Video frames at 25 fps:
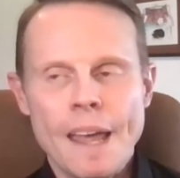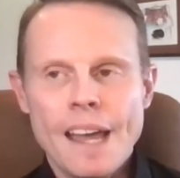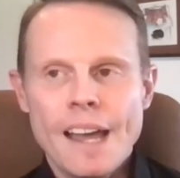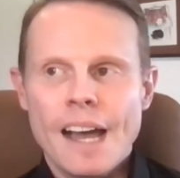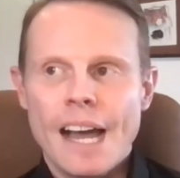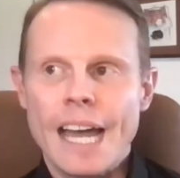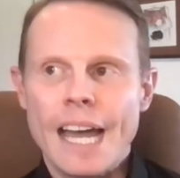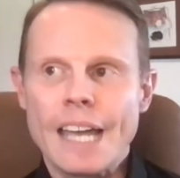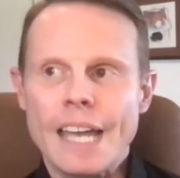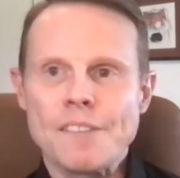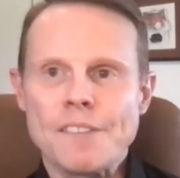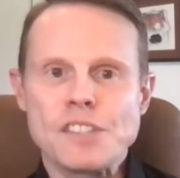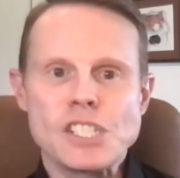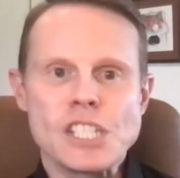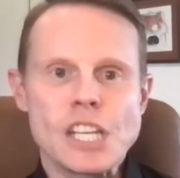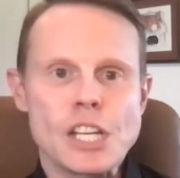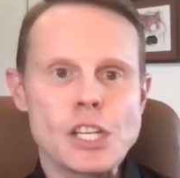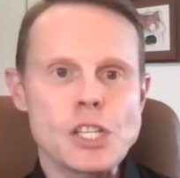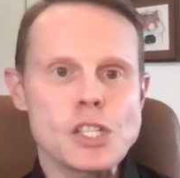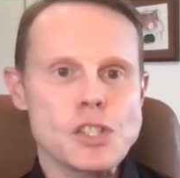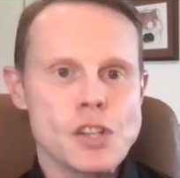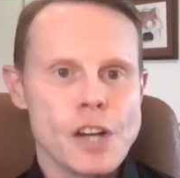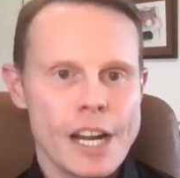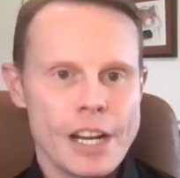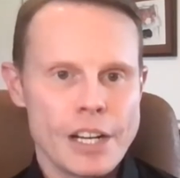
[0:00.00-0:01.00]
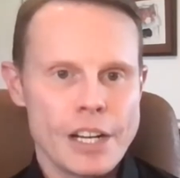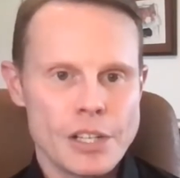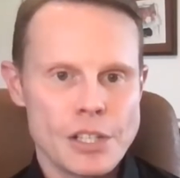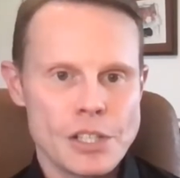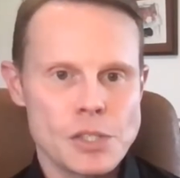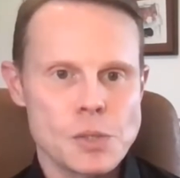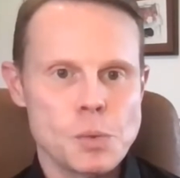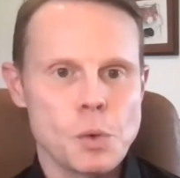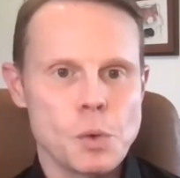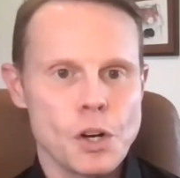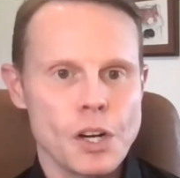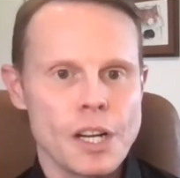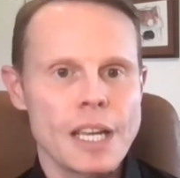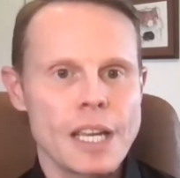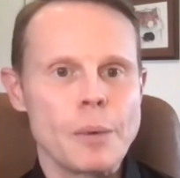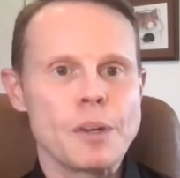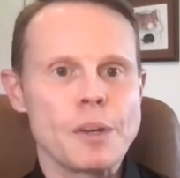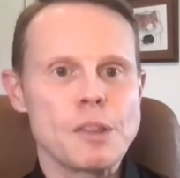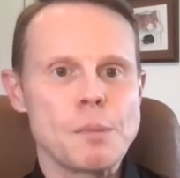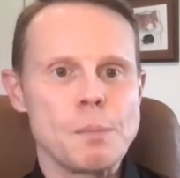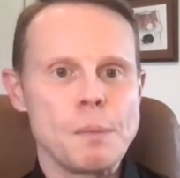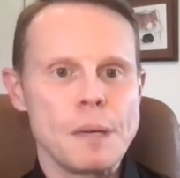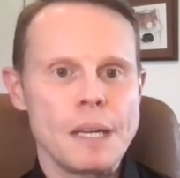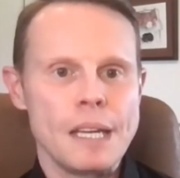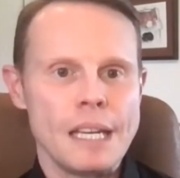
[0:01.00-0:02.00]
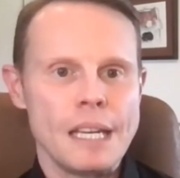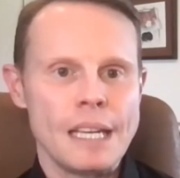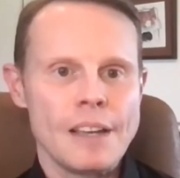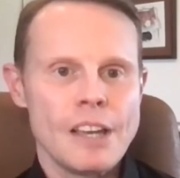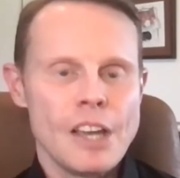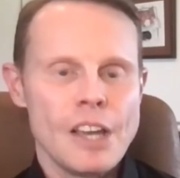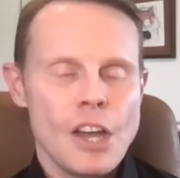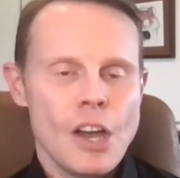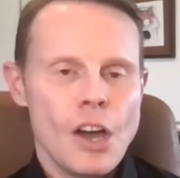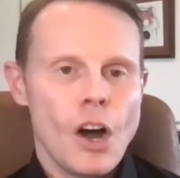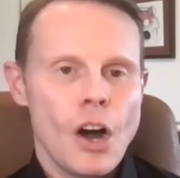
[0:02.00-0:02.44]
I have 6 trainers working with me,